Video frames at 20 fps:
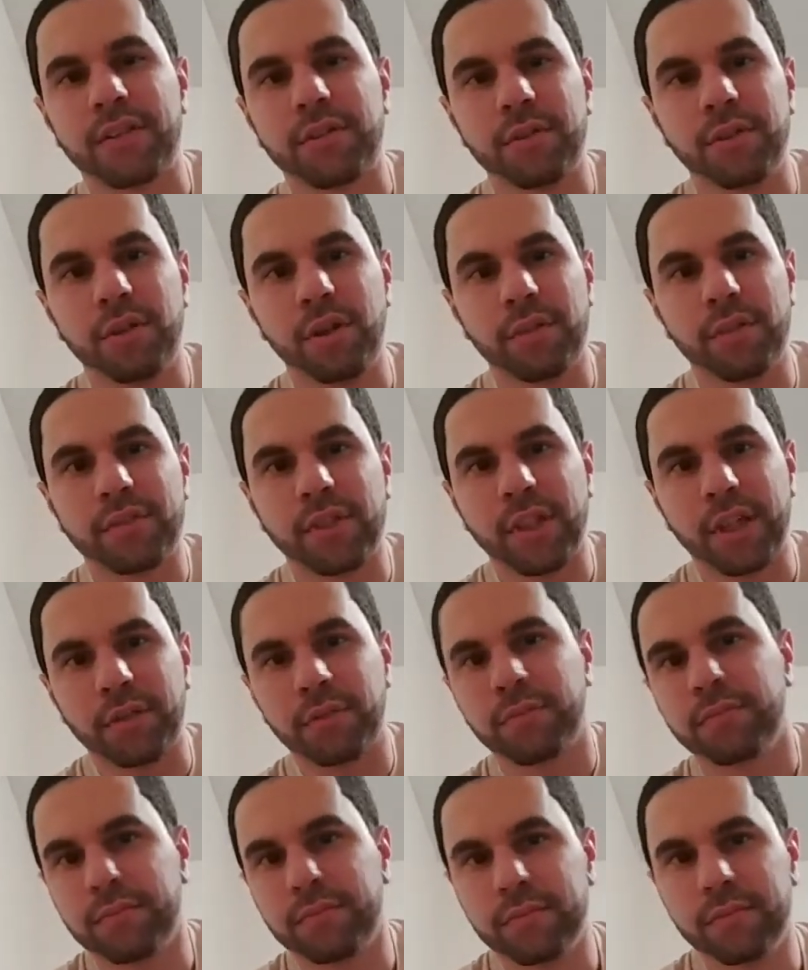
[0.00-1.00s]
so you don't have to,
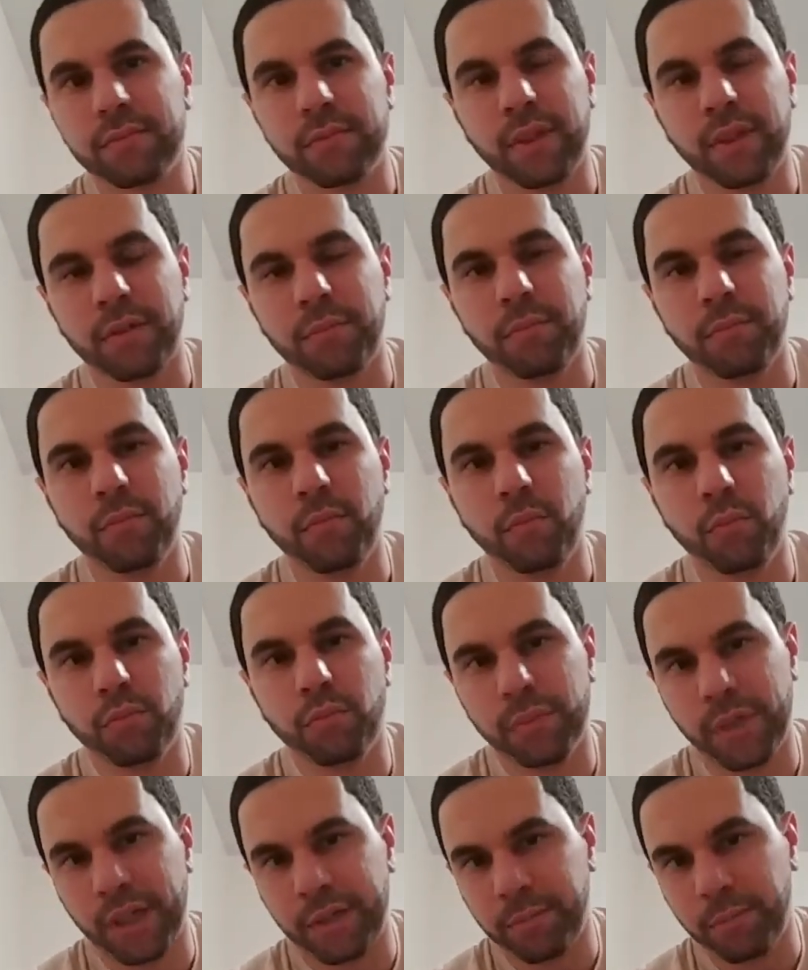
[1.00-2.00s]

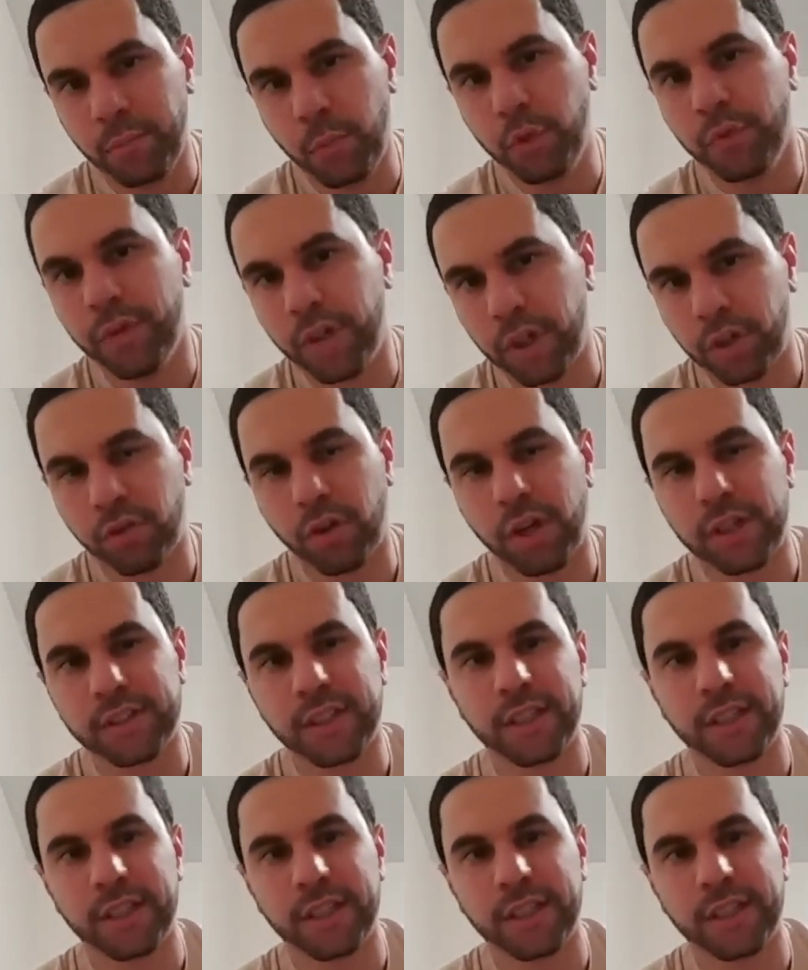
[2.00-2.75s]
like move it across,